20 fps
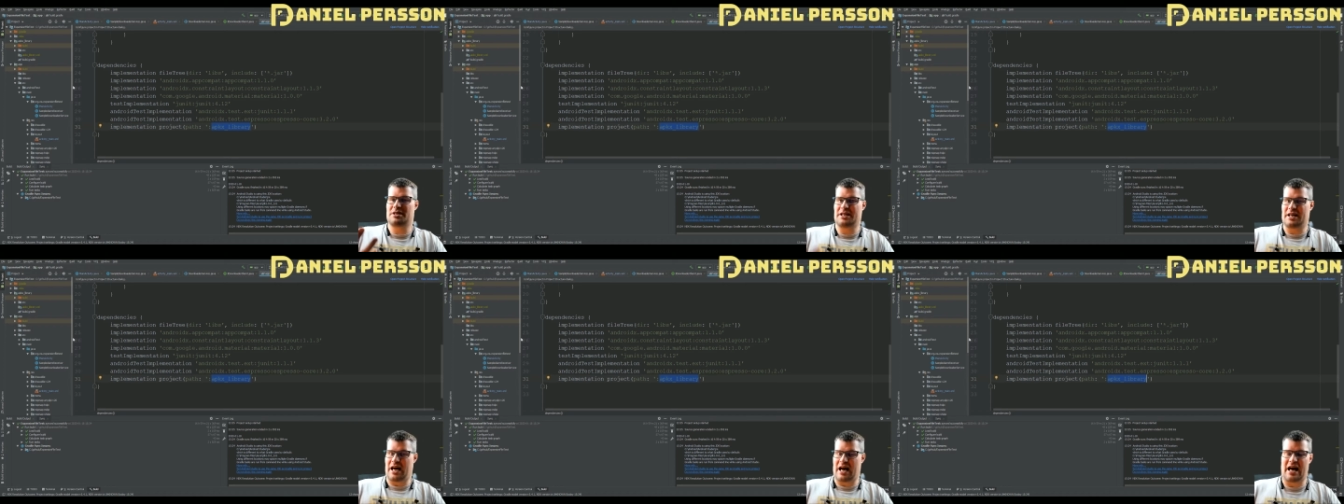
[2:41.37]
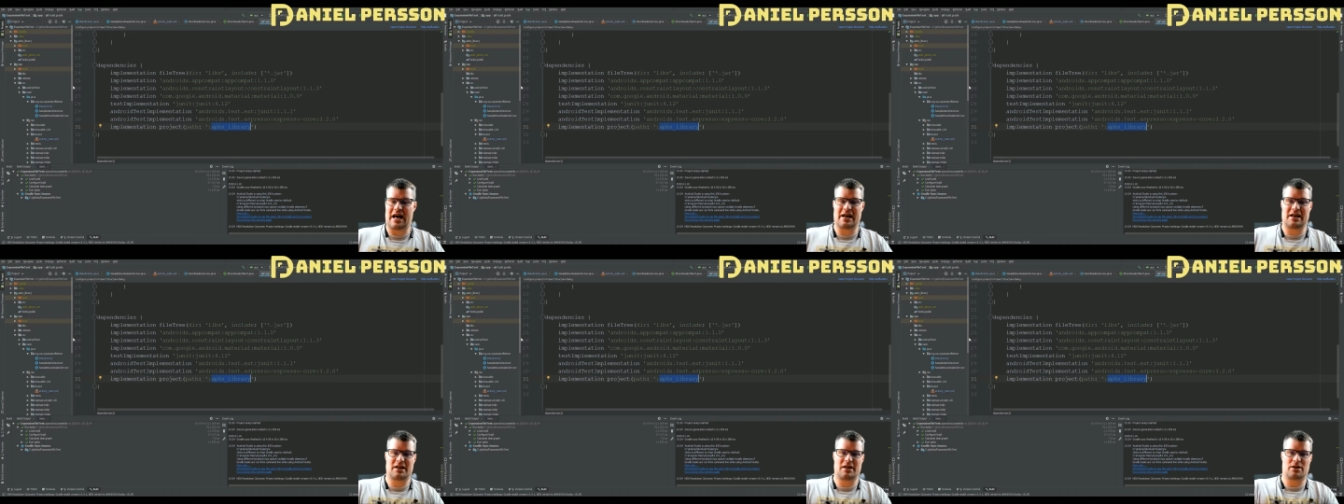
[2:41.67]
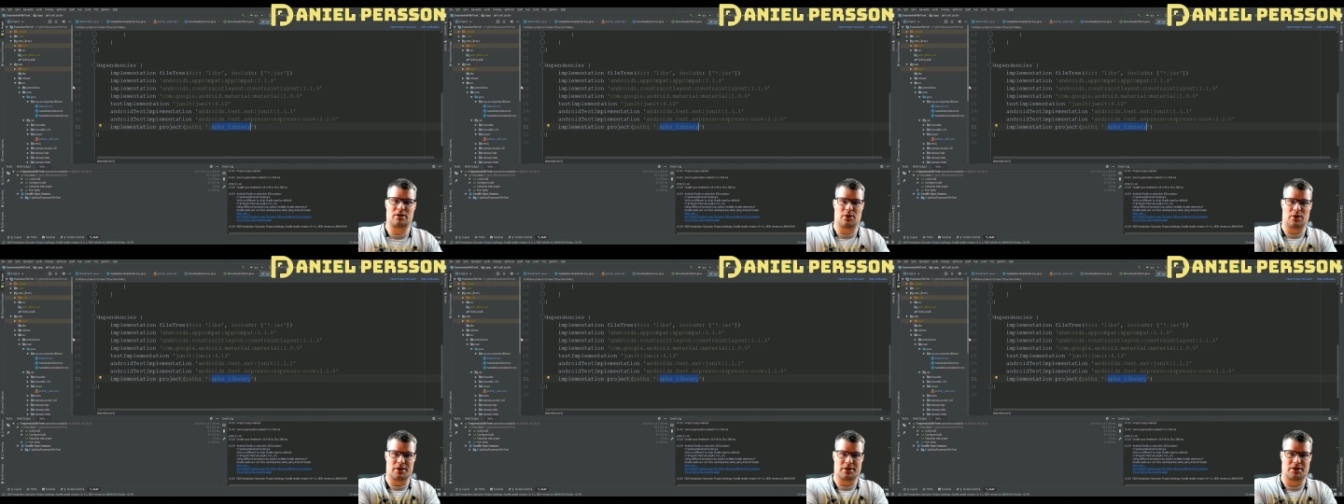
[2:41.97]
guide in
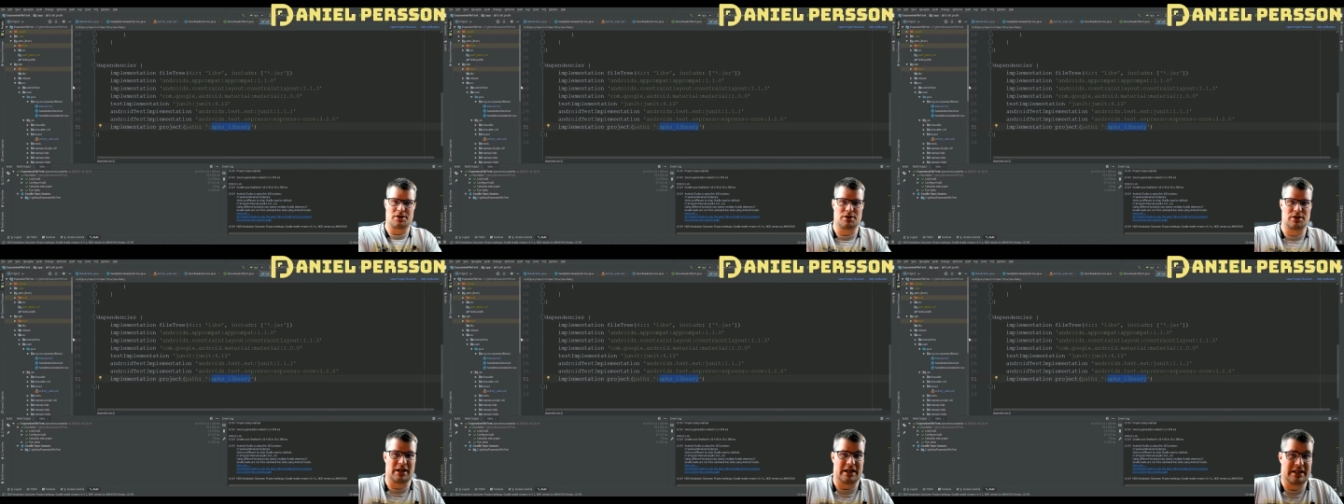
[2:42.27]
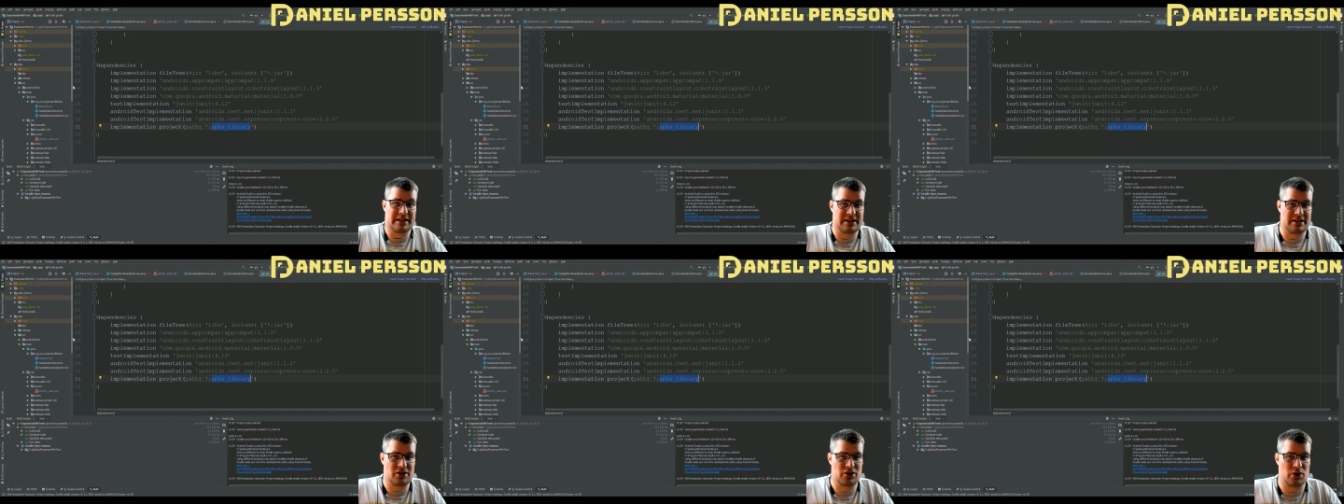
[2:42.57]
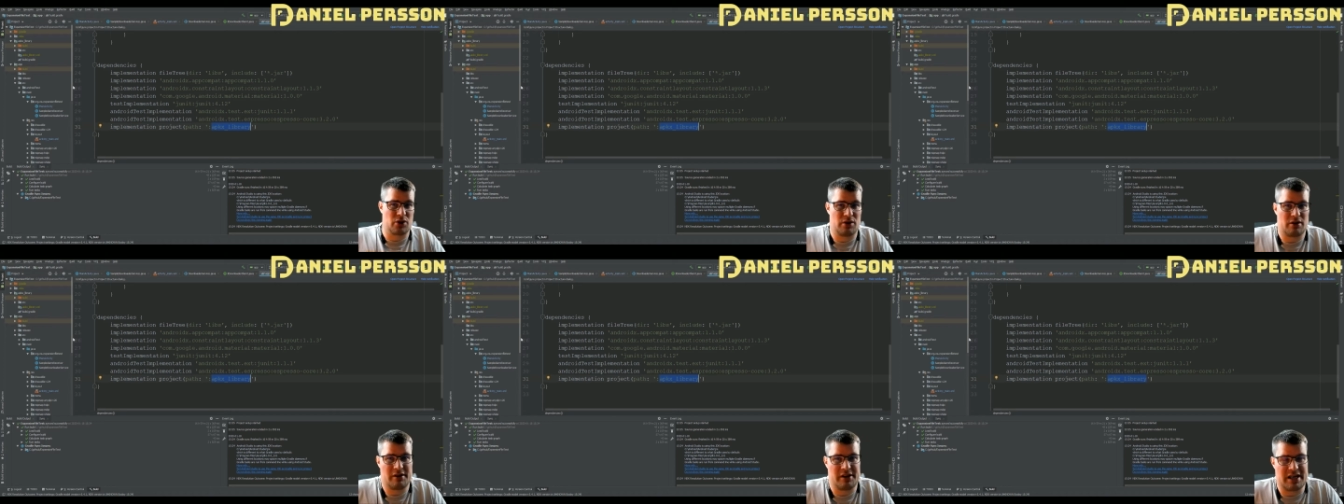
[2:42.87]
order to
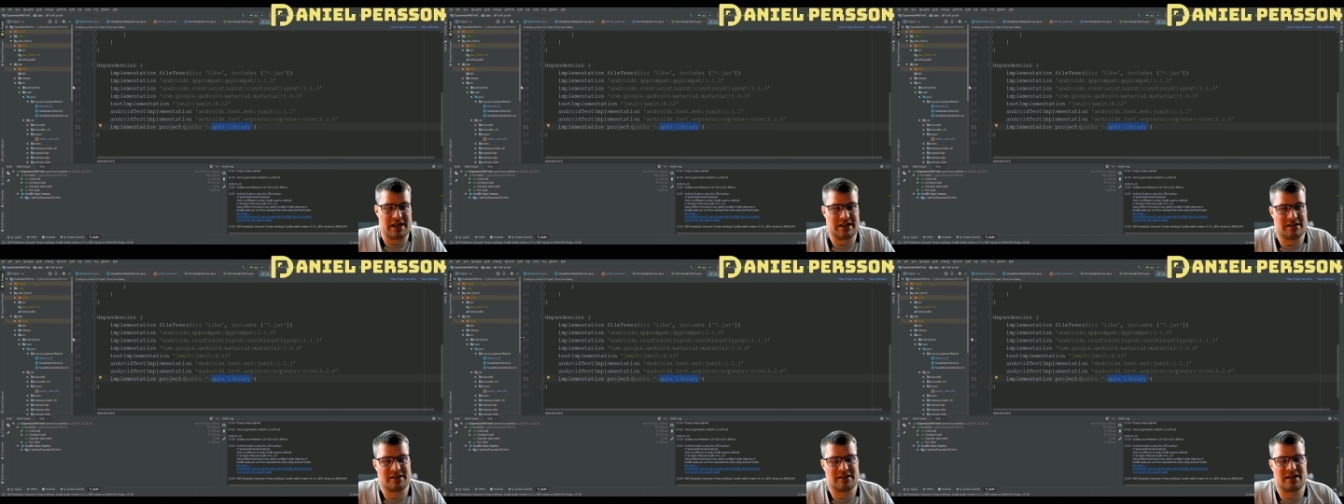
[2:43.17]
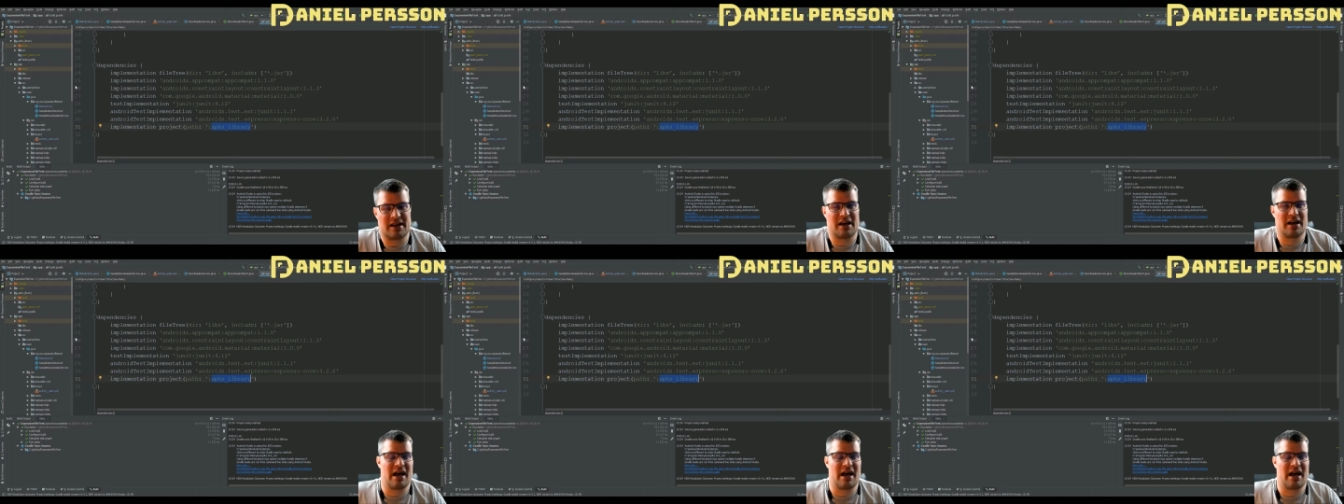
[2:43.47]
install these.